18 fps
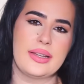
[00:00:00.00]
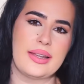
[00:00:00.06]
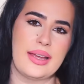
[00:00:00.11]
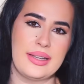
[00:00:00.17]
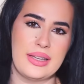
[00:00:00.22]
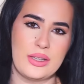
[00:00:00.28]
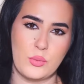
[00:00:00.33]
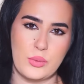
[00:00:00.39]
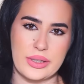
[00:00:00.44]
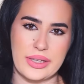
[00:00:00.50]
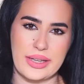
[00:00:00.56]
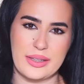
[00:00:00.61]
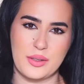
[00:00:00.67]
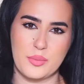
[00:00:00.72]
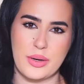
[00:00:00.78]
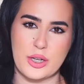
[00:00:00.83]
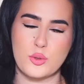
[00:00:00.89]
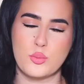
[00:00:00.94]
then it will
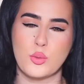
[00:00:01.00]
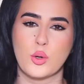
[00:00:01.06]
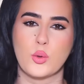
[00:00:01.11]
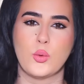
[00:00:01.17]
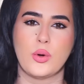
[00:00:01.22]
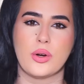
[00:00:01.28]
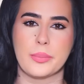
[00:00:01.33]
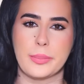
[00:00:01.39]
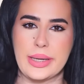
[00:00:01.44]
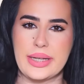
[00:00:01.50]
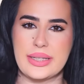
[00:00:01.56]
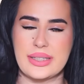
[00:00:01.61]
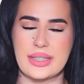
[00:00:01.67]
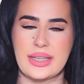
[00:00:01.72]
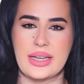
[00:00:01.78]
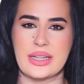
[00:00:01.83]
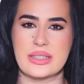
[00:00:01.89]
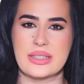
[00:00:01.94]
get much more warm as
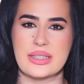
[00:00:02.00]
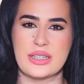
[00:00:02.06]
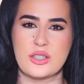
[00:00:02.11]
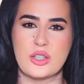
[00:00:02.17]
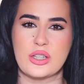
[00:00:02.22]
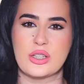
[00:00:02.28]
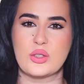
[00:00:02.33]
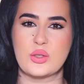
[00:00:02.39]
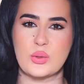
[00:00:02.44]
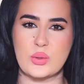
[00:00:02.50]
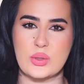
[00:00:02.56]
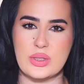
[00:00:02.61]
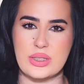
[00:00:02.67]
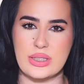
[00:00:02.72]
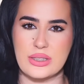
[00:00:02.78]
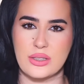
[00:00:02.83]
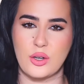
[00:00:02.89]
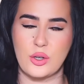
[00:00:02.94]
it gets a chance to
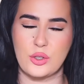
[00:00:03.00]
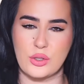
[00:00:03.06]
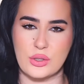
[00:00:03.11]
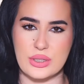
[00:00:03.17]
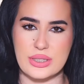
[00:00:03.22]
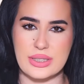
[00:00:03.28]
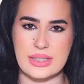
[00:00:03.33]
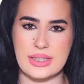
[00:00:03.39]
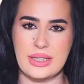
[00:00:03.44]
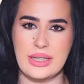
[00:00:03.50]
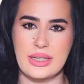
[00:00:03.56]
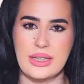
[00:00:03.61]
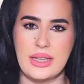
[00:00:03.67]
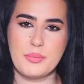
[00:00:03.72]
sit on your skin.